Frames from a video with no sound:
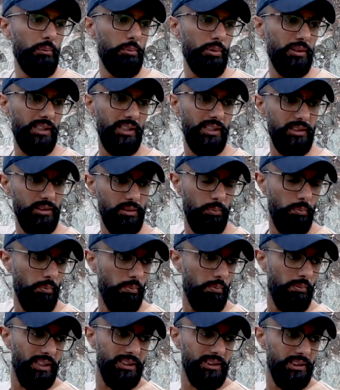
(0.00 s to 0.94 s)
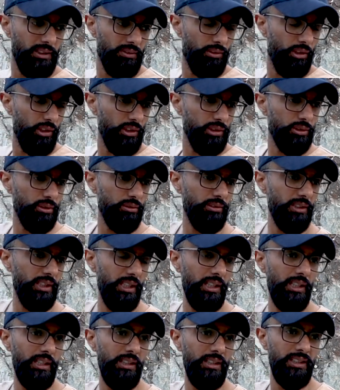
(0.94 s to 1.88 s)
But there's massive rocks over
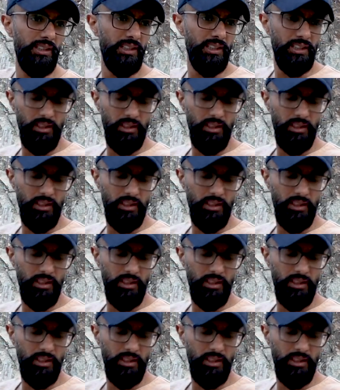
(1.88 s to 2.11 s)
here